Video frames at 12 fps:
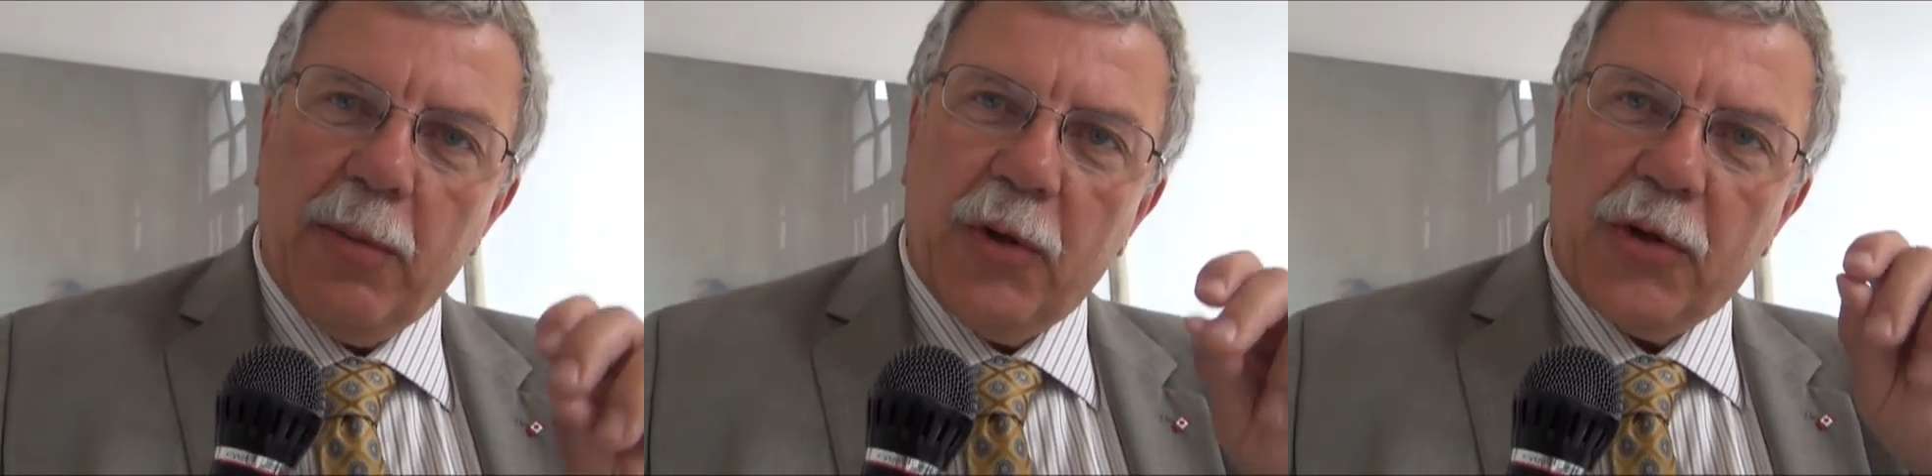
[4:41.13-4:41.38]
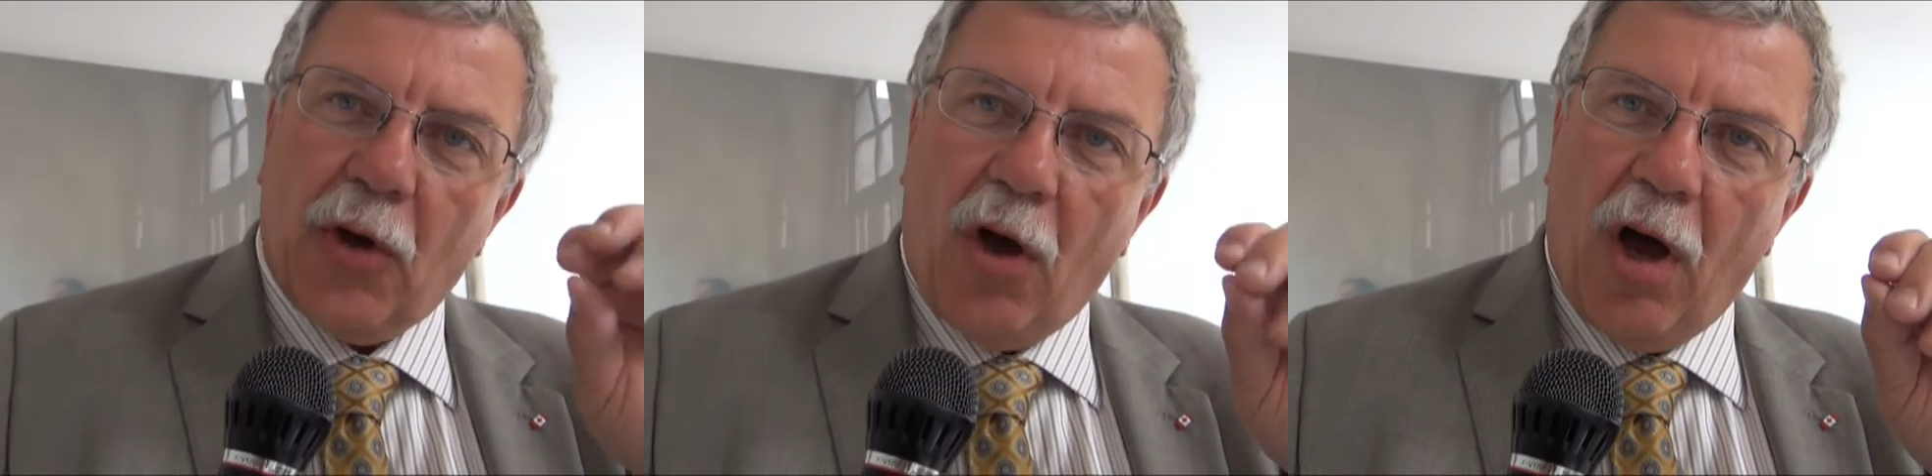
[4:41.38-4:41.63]

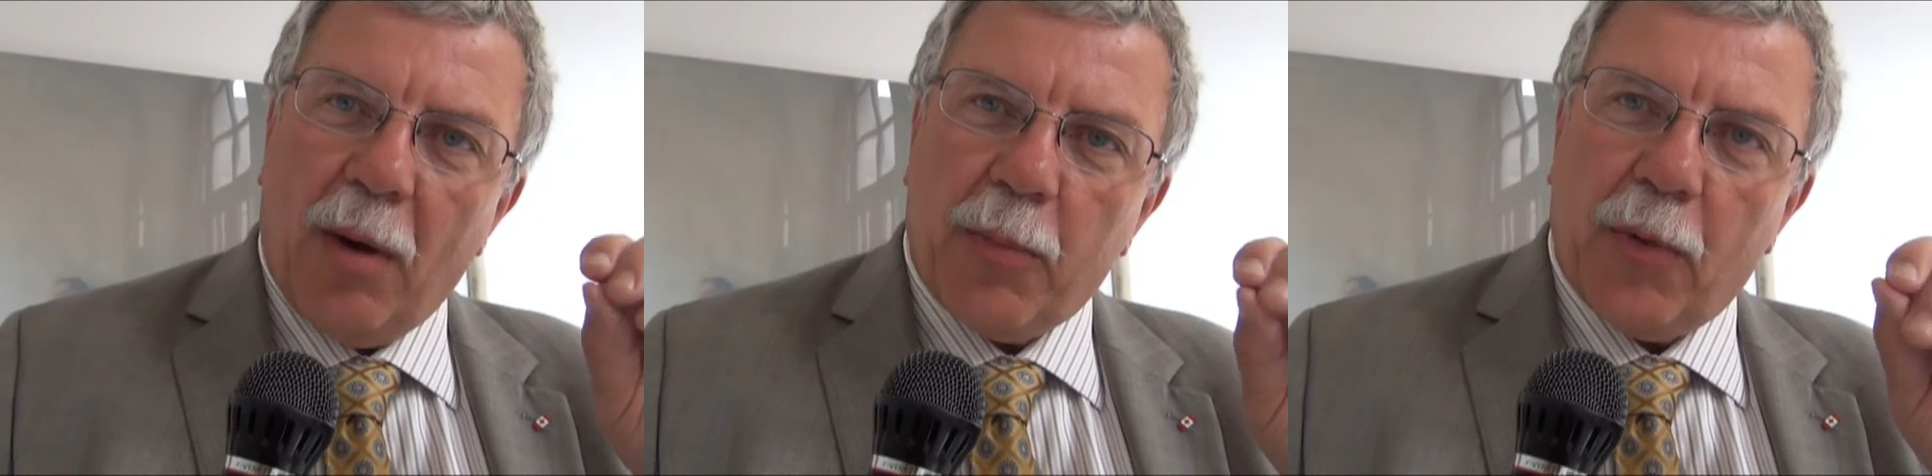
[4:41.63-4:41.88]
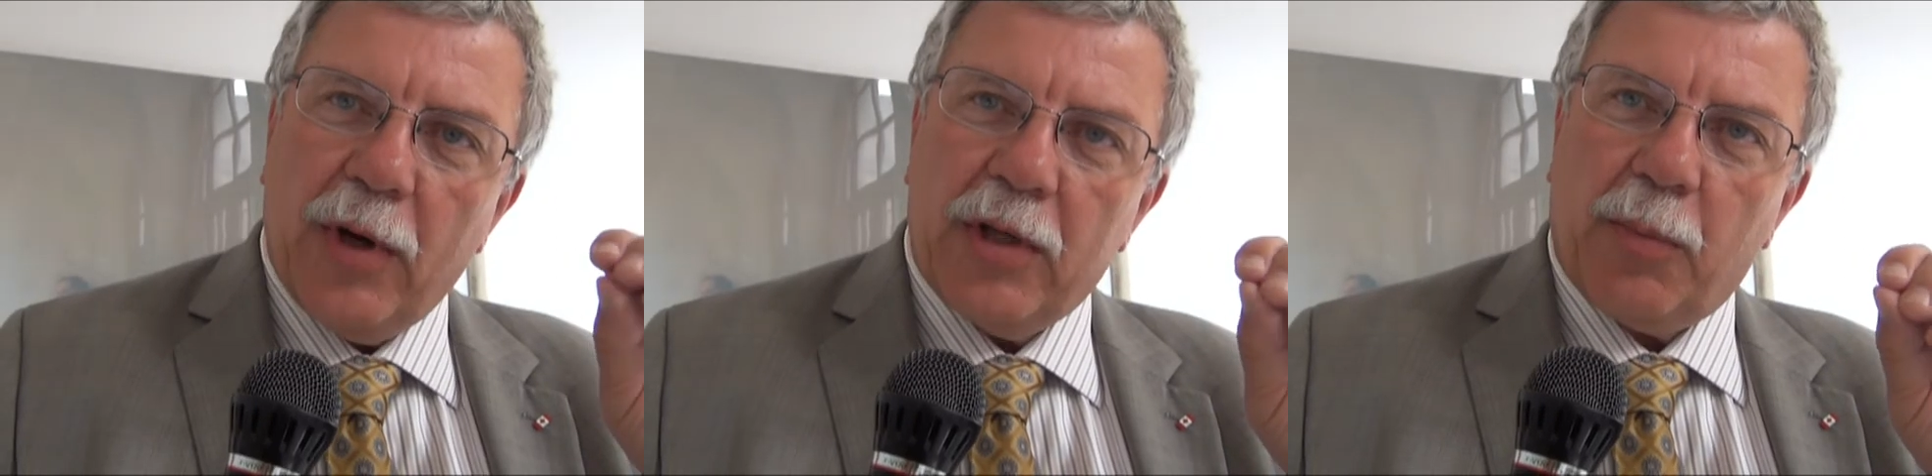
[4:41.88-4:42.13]
able to
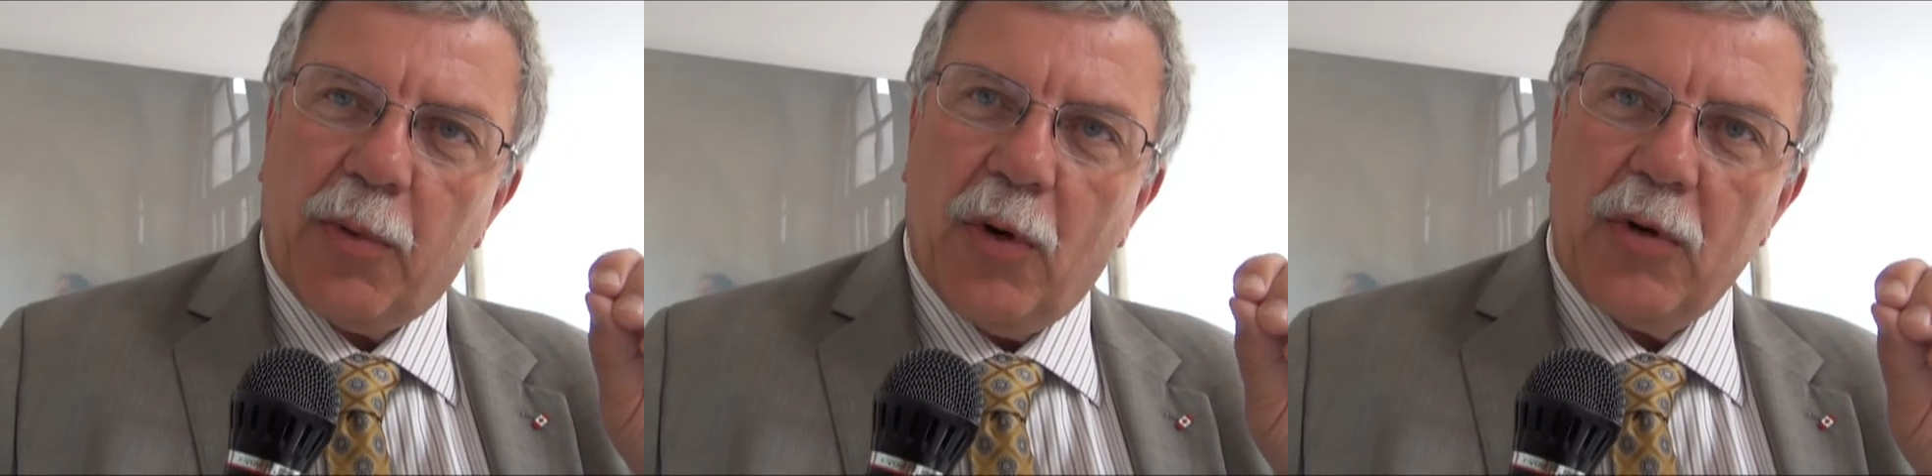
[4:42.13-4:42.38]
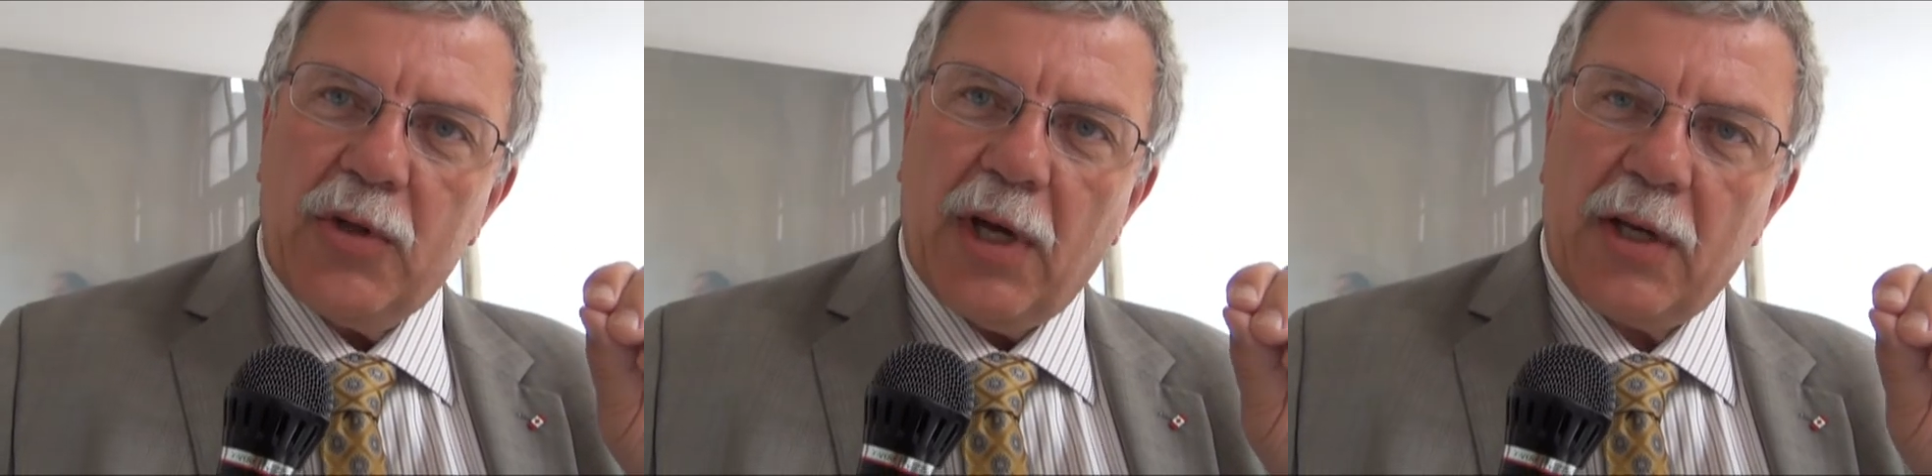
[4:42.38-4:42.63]
operate the
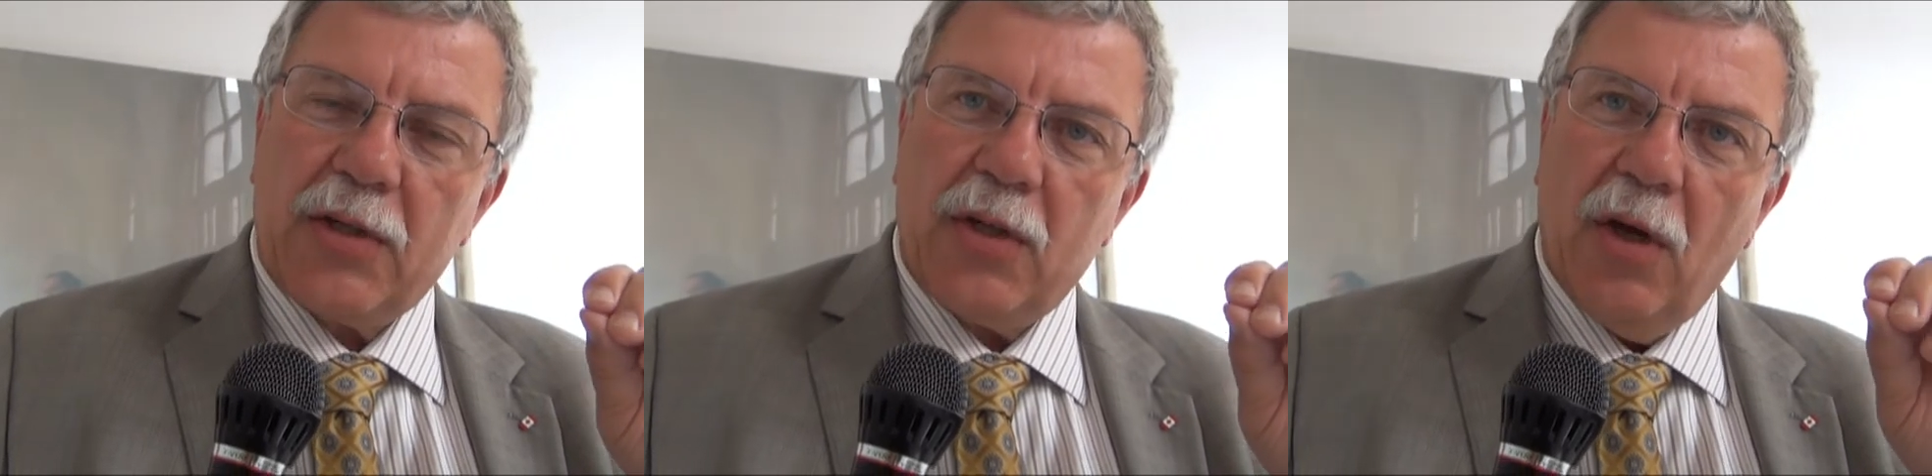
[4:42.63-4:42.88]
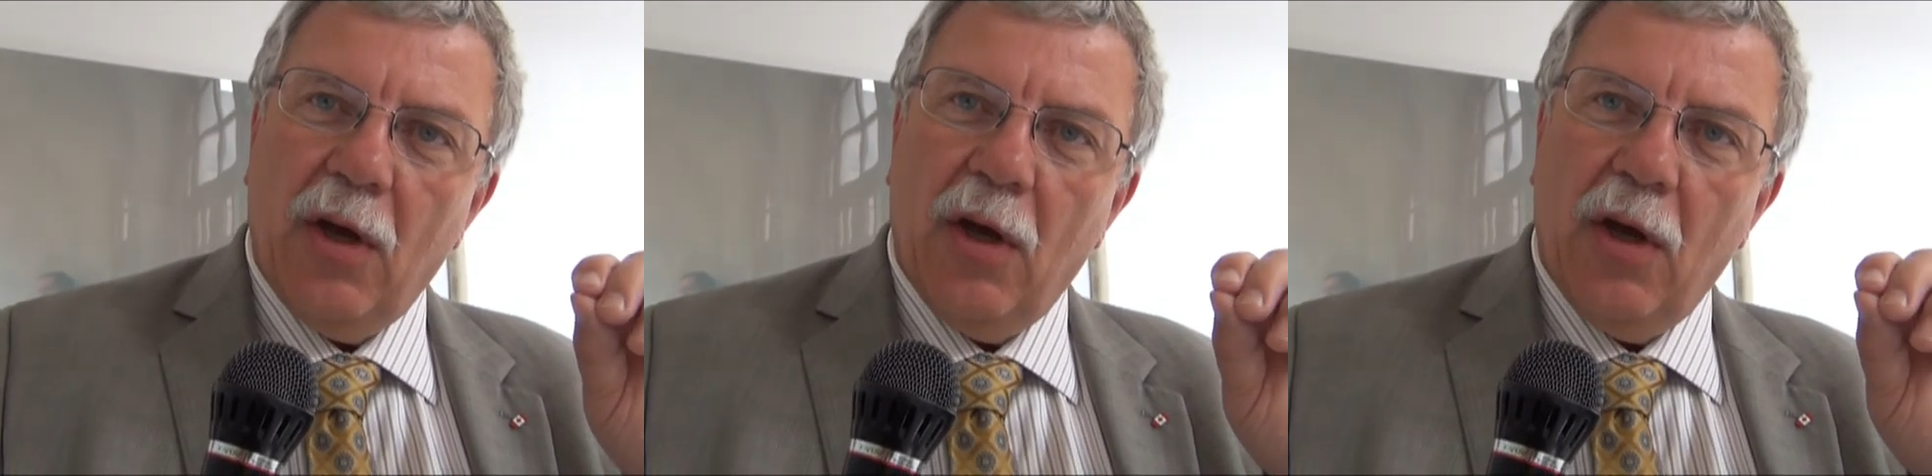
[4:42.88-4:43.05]
projects